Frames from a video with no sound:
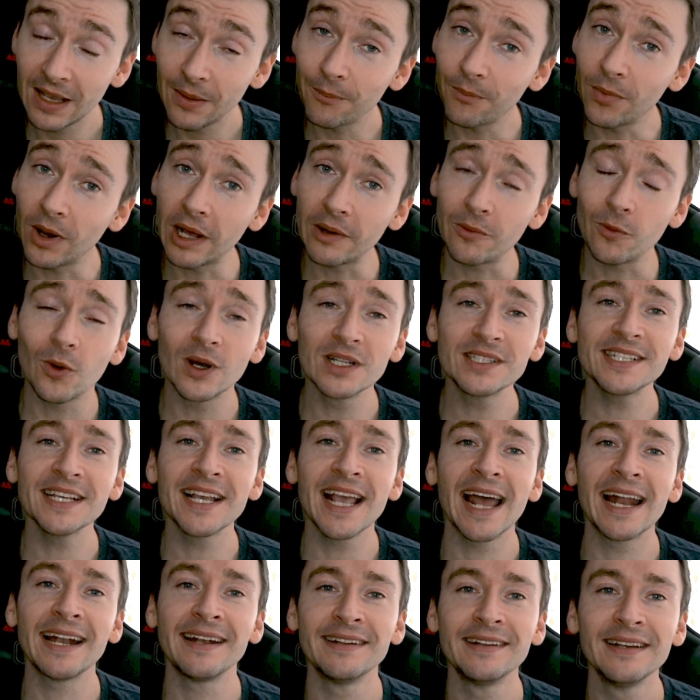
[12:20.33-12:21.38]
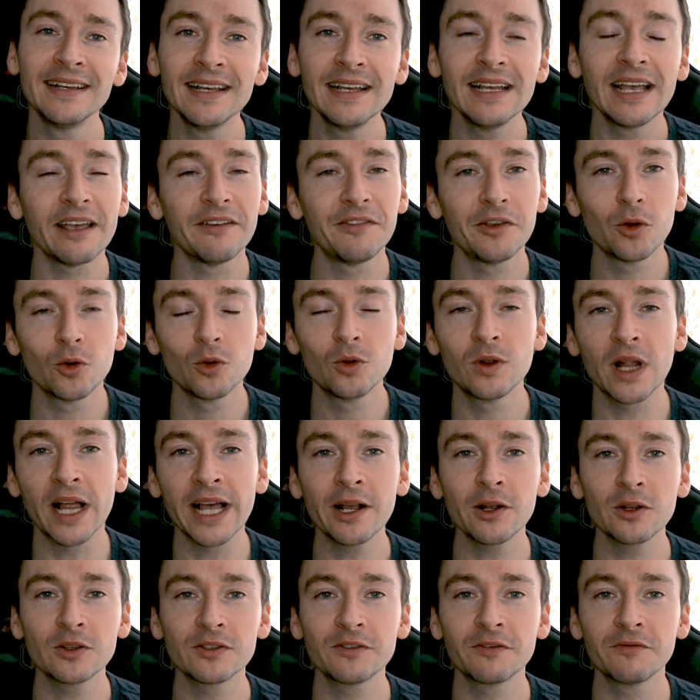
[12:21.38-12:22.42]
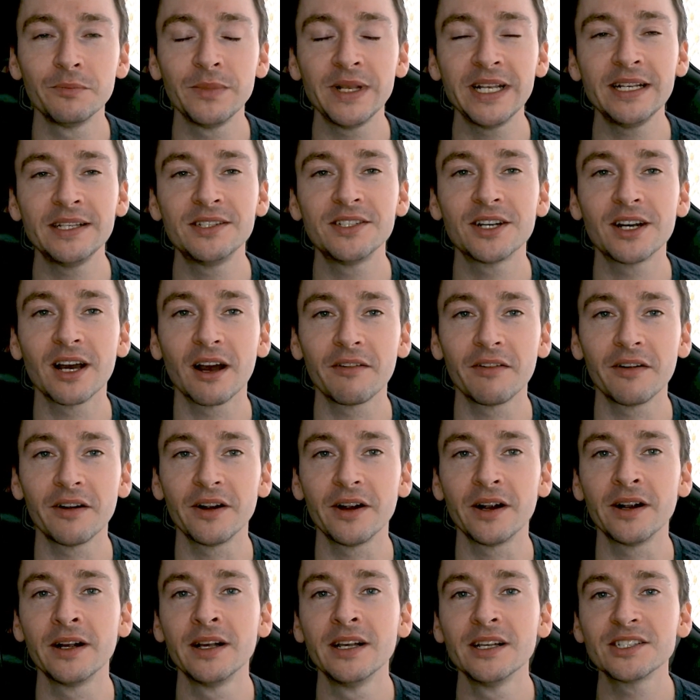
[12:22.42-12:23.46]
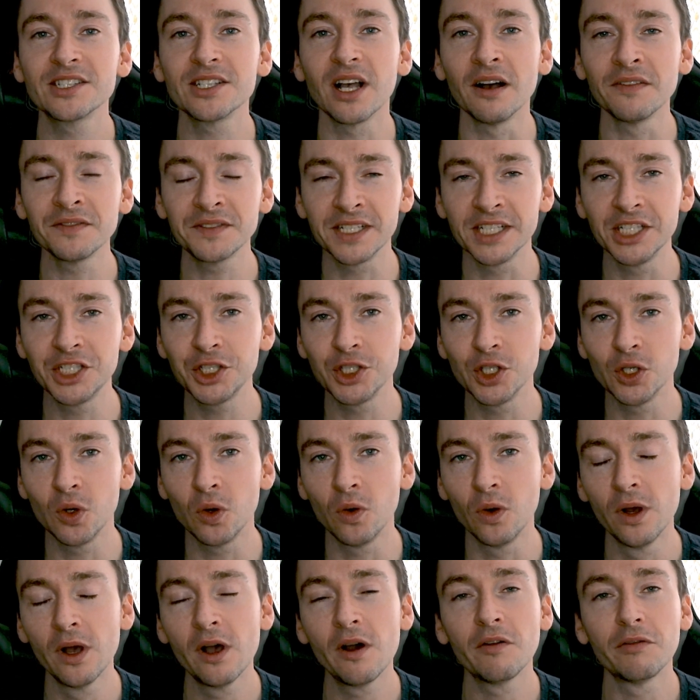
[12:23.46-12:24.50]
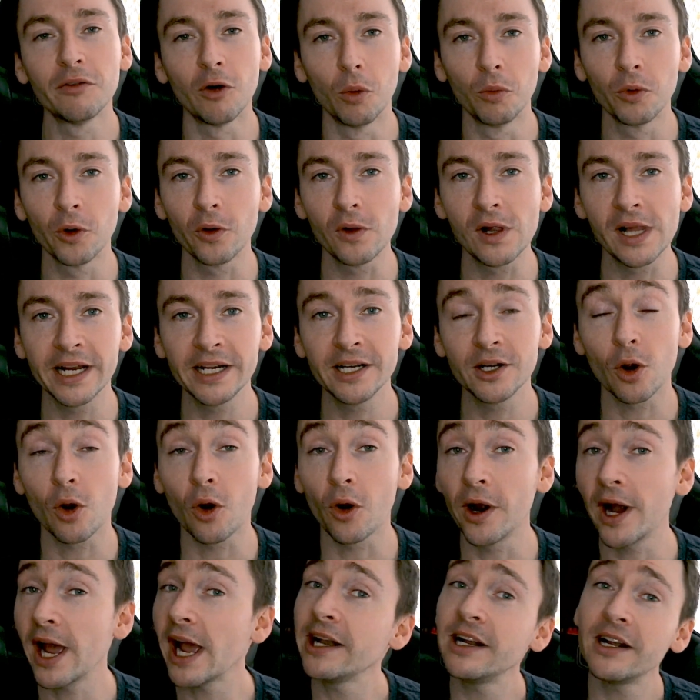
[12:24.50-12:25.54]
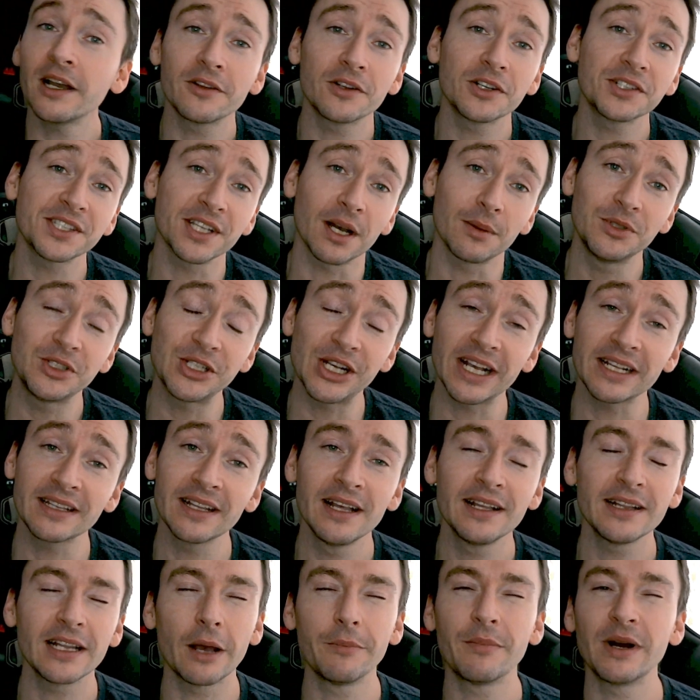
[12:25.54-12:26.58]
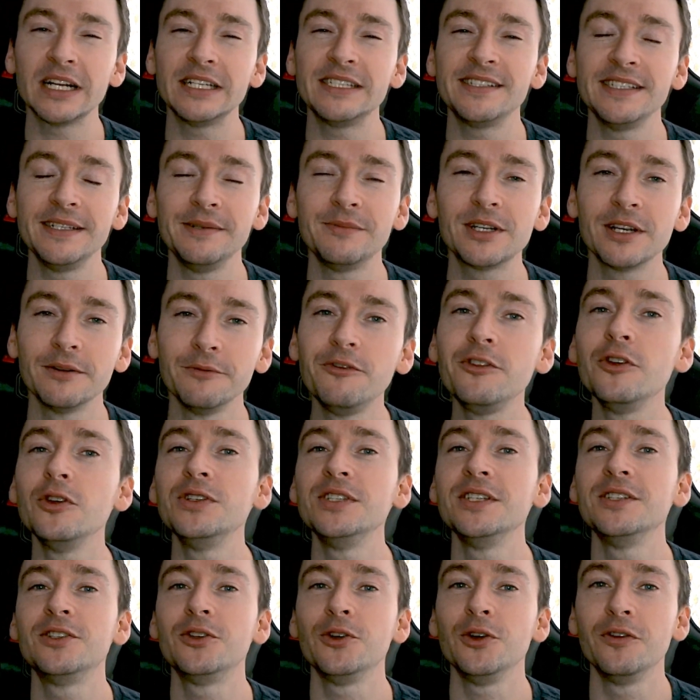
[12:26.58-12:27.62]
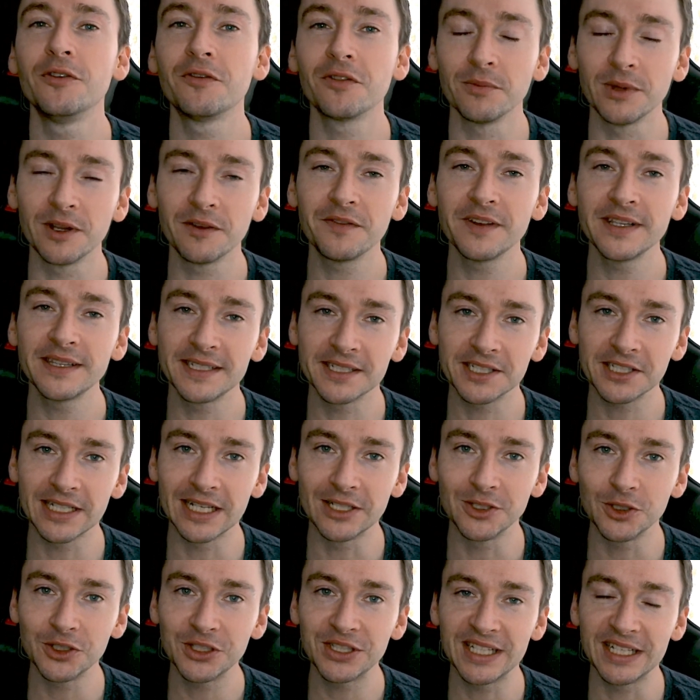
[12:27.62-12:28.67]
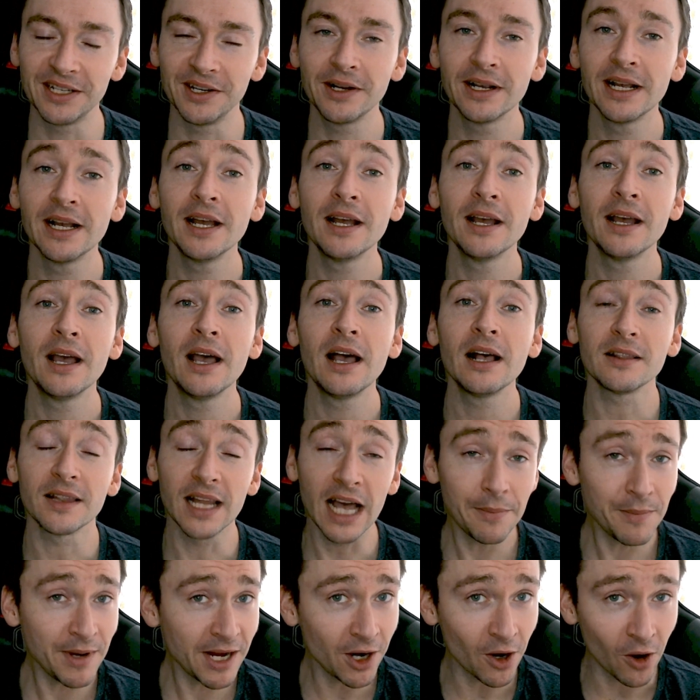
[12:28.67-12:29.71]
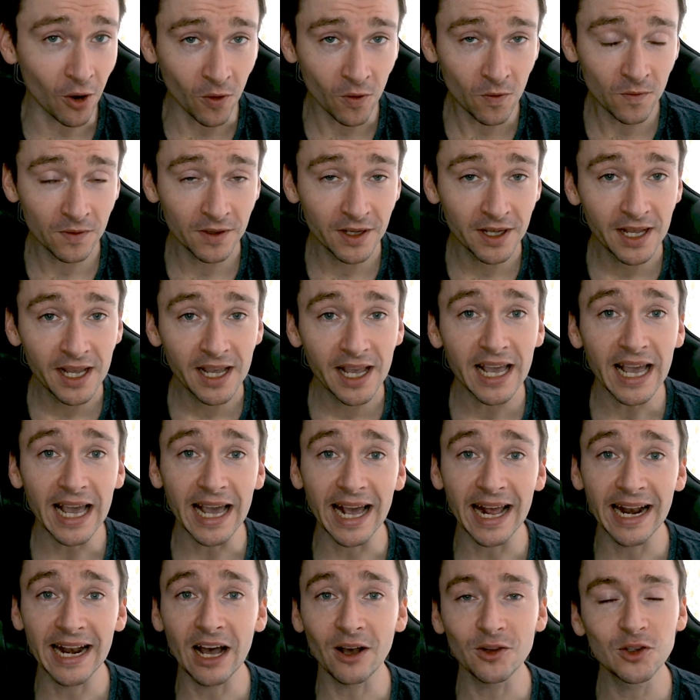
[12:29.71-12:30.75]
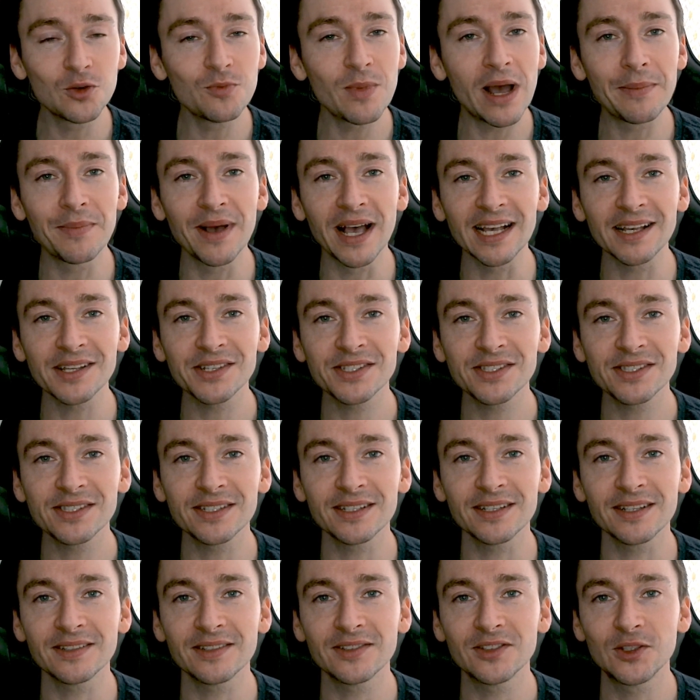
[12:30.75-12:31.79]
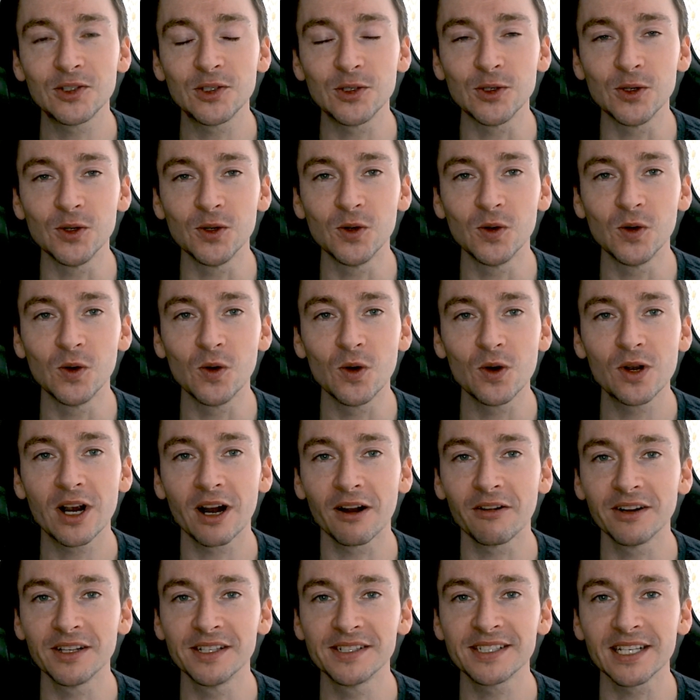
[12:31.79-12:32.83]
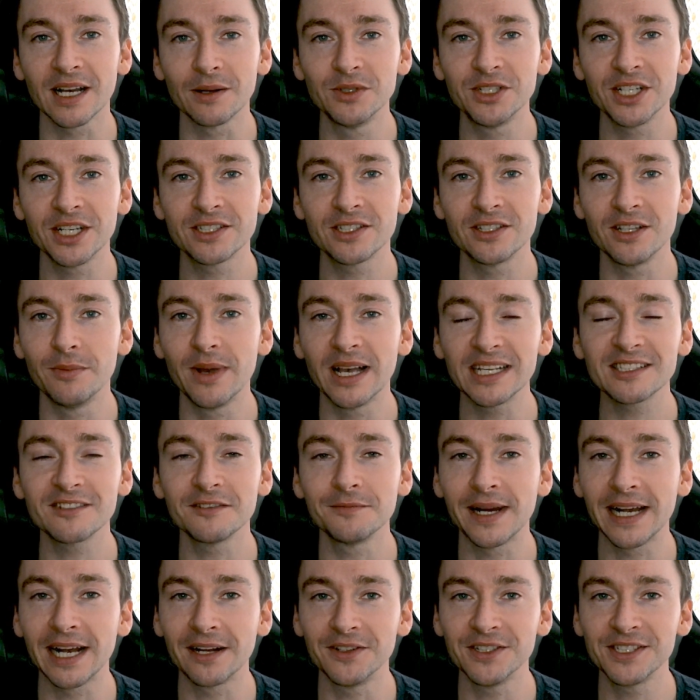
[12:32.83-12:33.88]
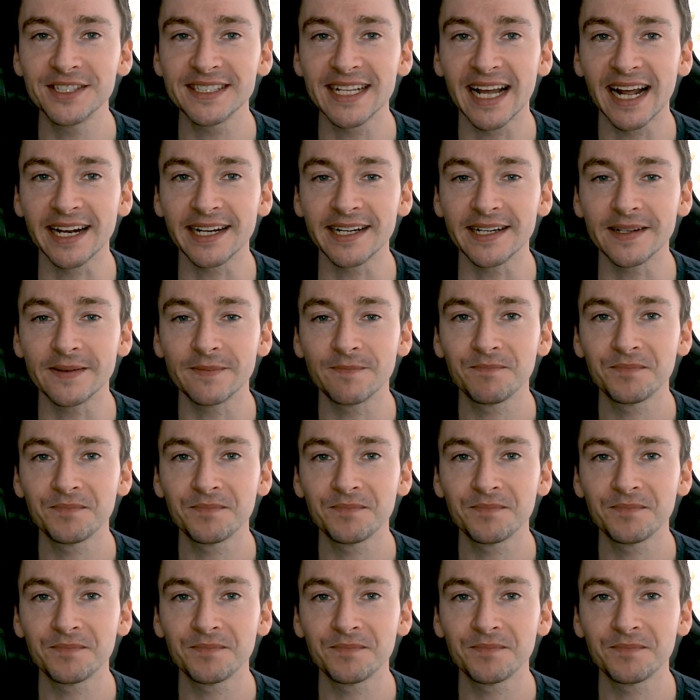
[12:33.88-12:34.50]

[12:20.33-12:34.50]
But once again, if you would like me to cover soft tissue, foam rolling, or any other subject that might seem confusing to you from the fitness industry, let me know and I'll do my best to cover the subject to the best of my understanding.